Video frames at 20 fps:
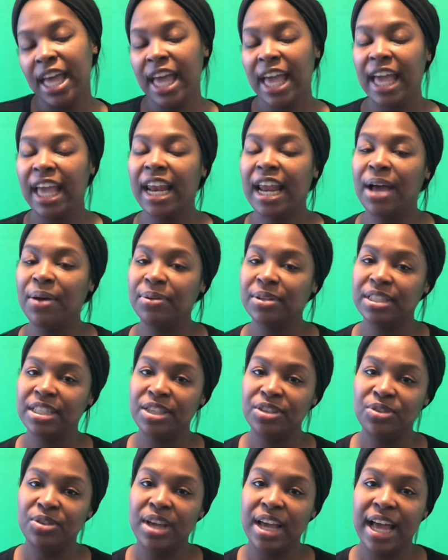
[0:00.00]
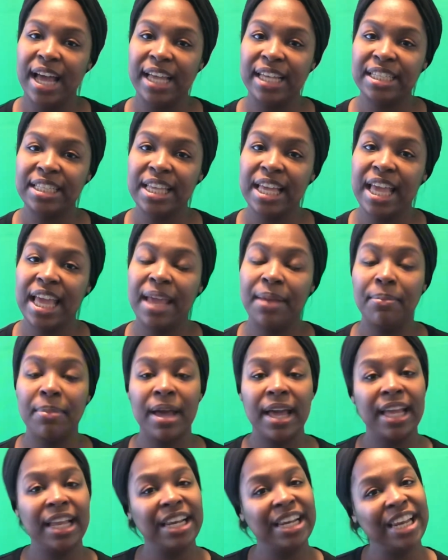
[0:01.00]
and i will see you guys in
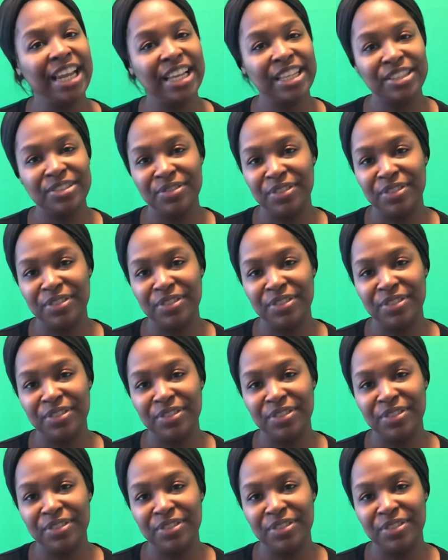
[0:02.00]
my next